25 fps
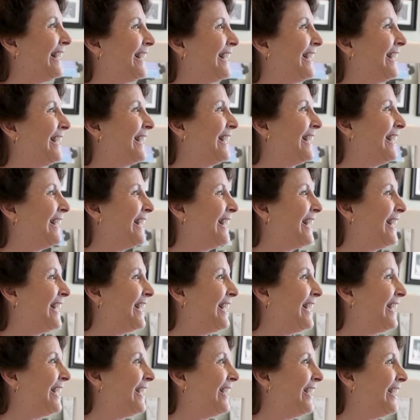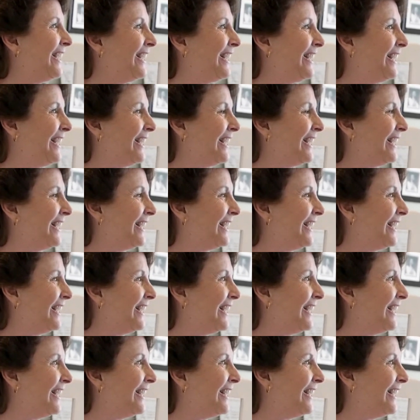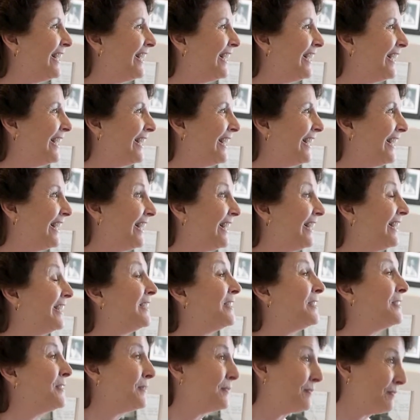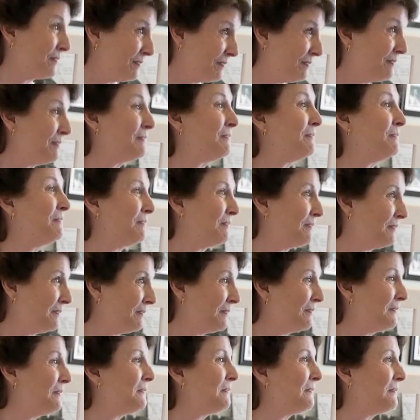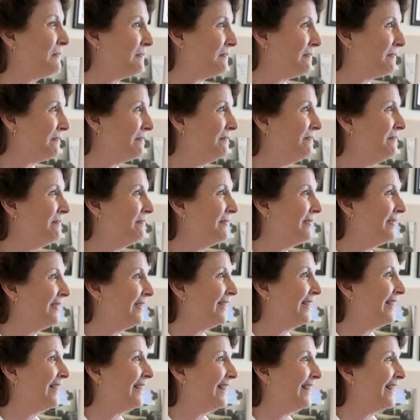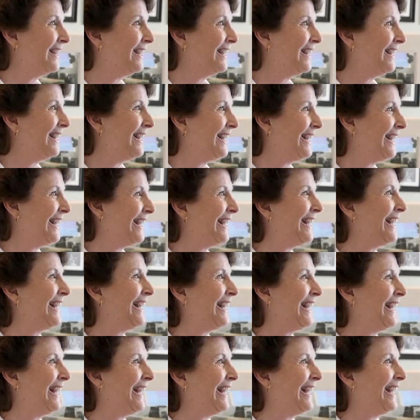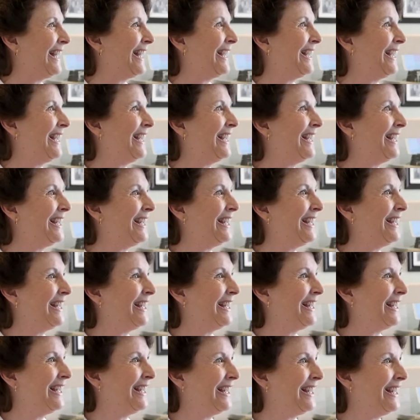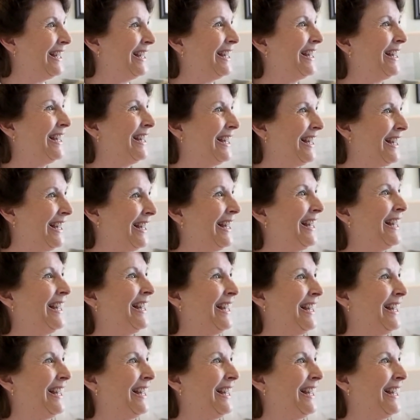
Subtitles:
No words are spoken by the person on screen.